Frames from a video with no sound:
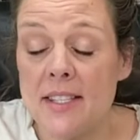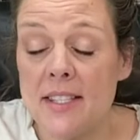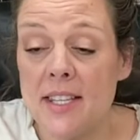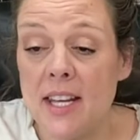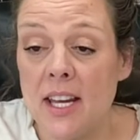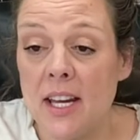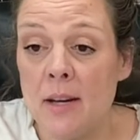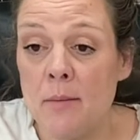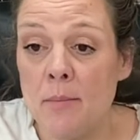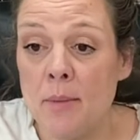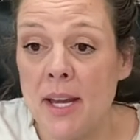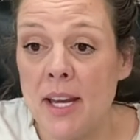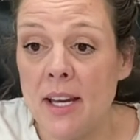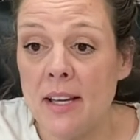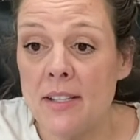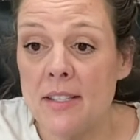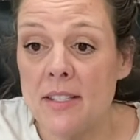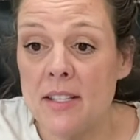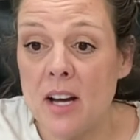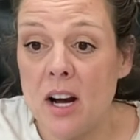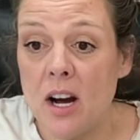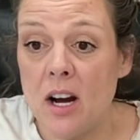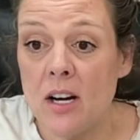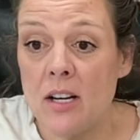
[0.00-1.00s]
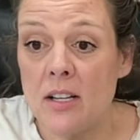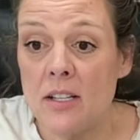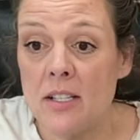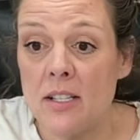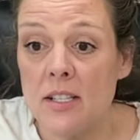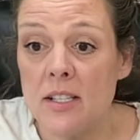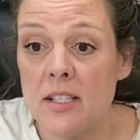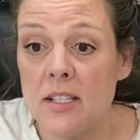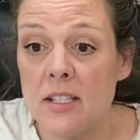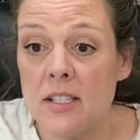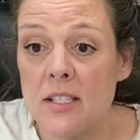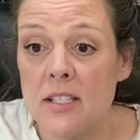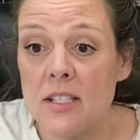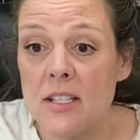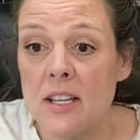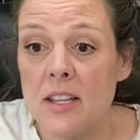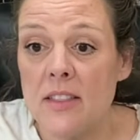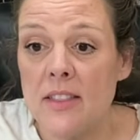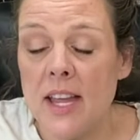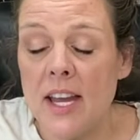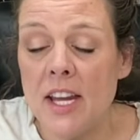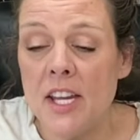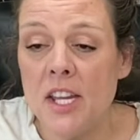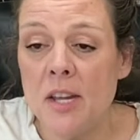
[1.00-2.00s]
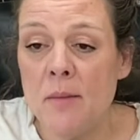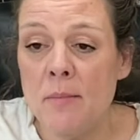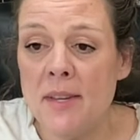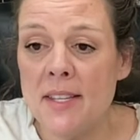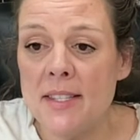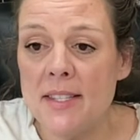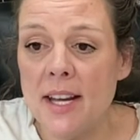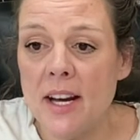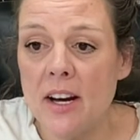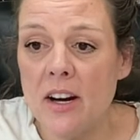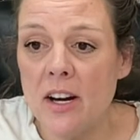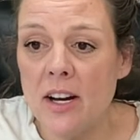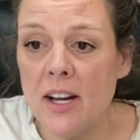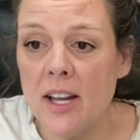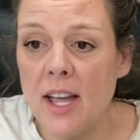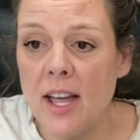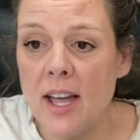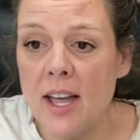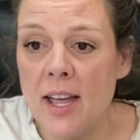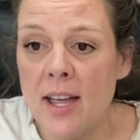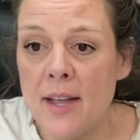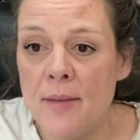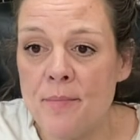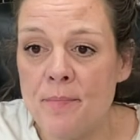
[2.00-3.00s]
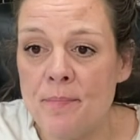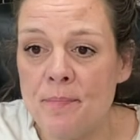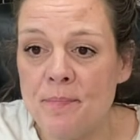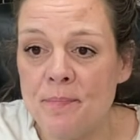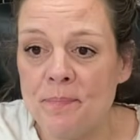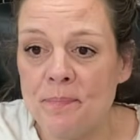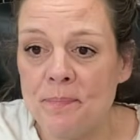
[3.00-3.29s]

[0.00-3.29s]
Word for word: sneak peek start. Thank you, Miss Erica.